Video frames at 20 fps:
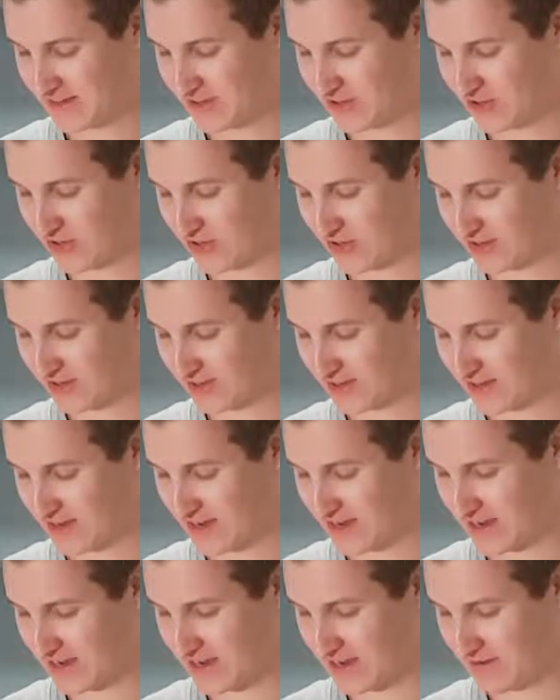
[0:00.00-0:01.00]
I know.
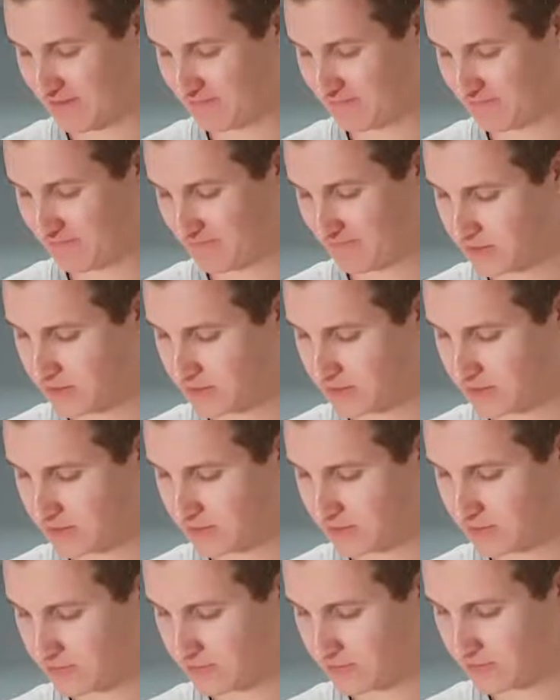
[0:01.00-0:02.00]

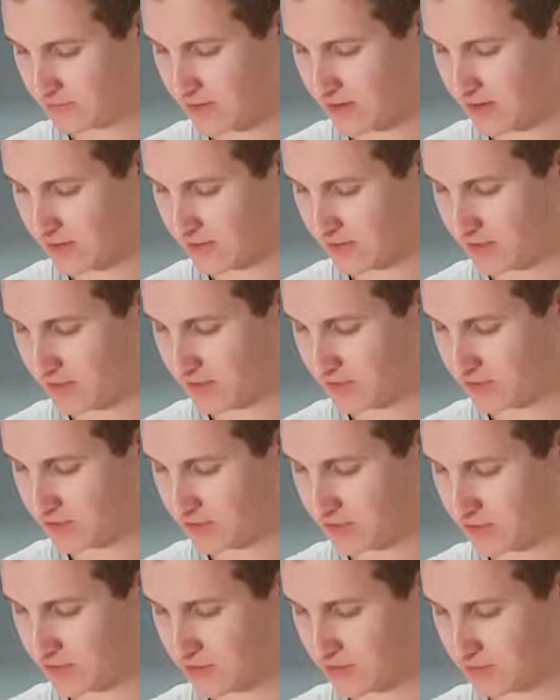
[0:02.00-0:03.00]
Sift flour
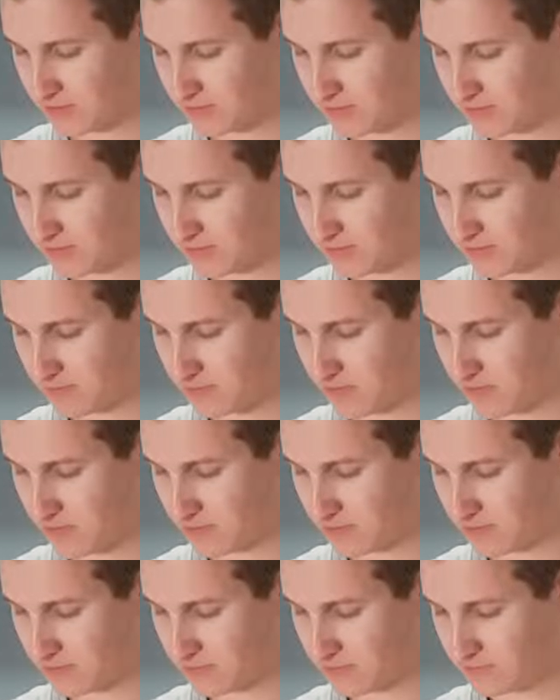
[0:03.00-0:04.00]
into salt.
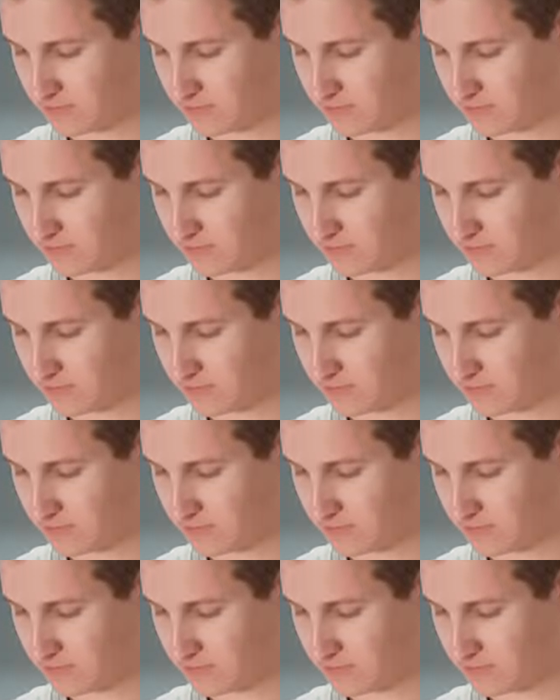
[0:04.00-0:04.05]
Well.